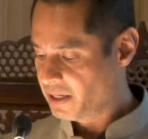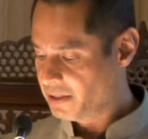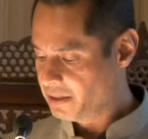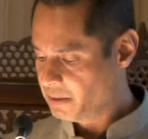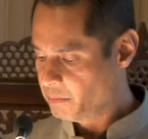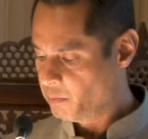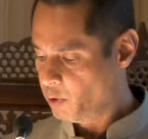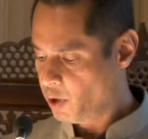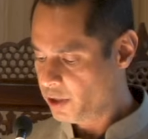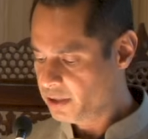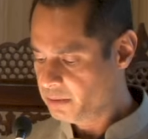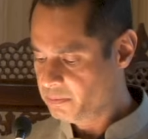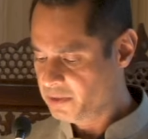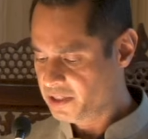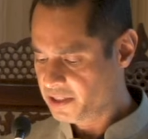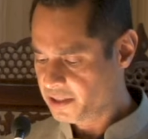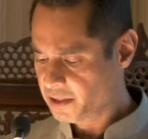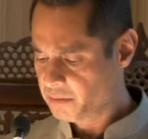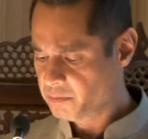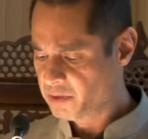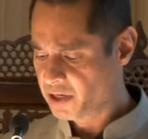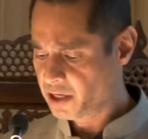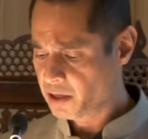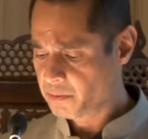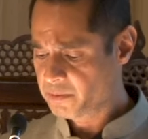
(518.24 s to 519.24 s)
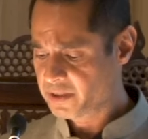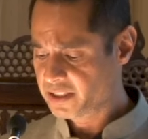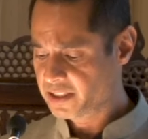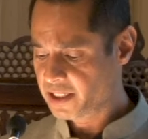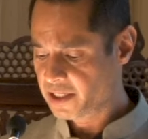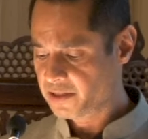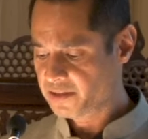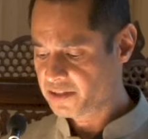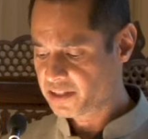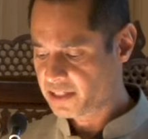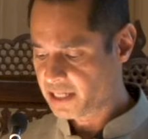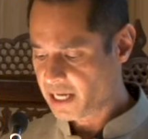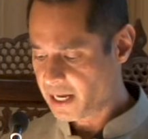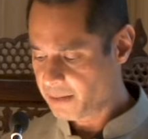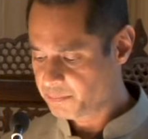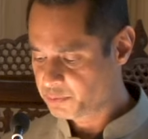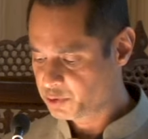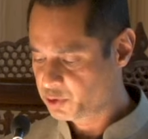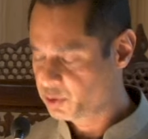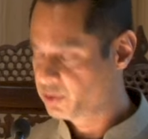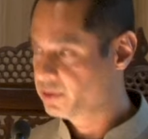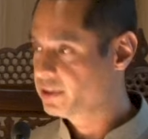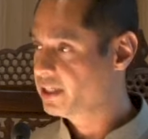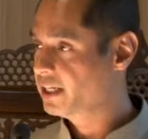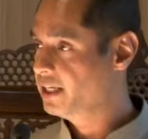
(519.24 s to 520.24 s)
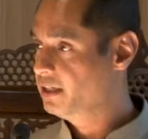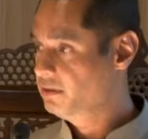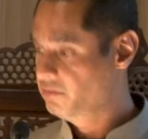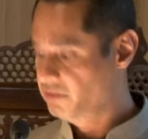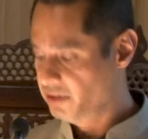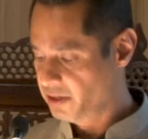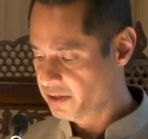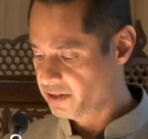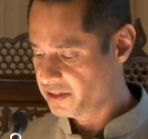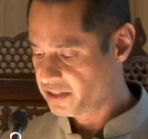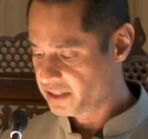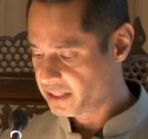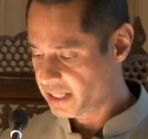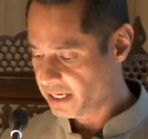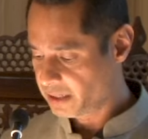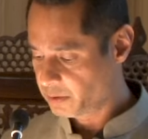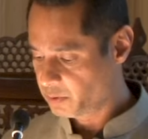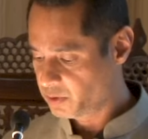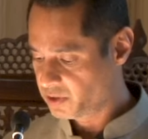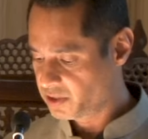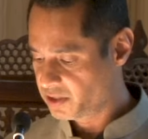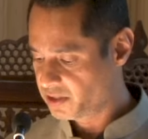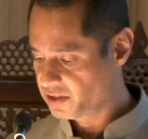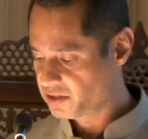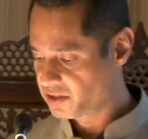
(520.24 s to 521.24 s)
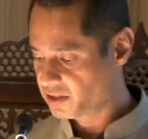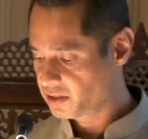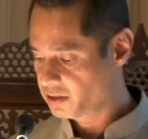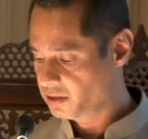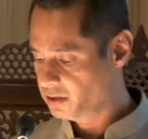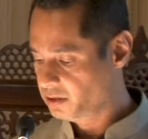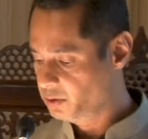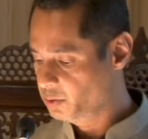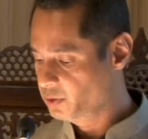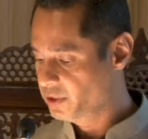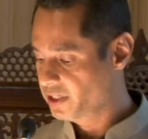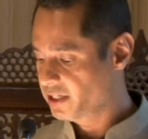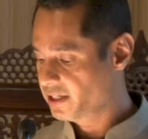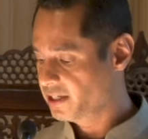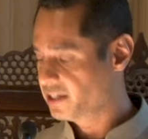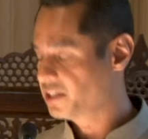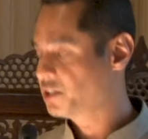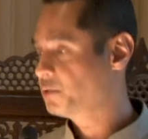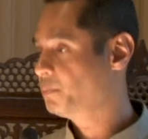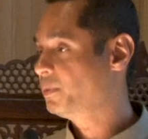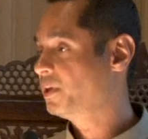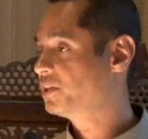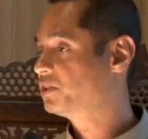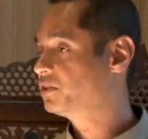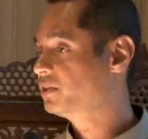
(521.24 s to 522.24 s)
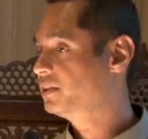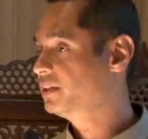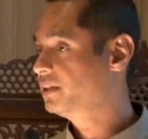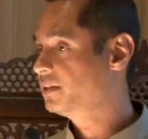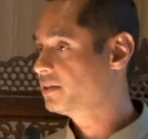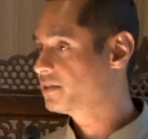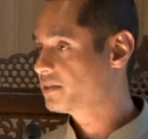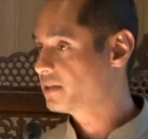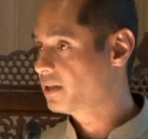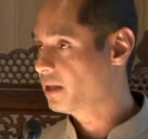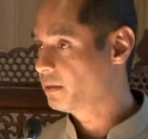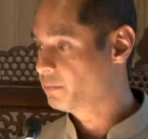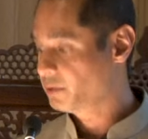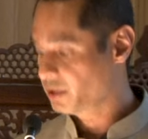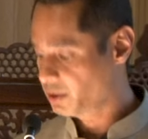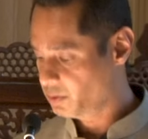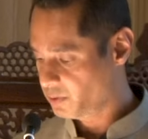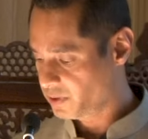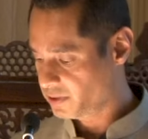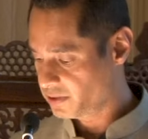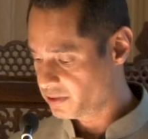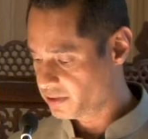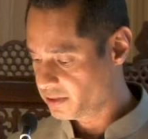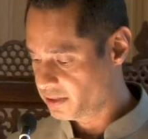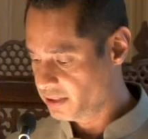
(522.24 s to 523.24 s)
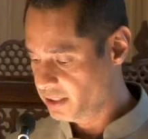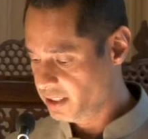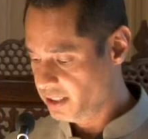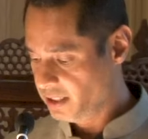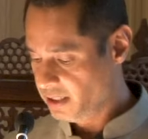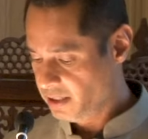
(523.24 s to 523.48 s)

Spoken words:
An embodiment and becoming that is captured in various languages, including and especially in Islamic ones.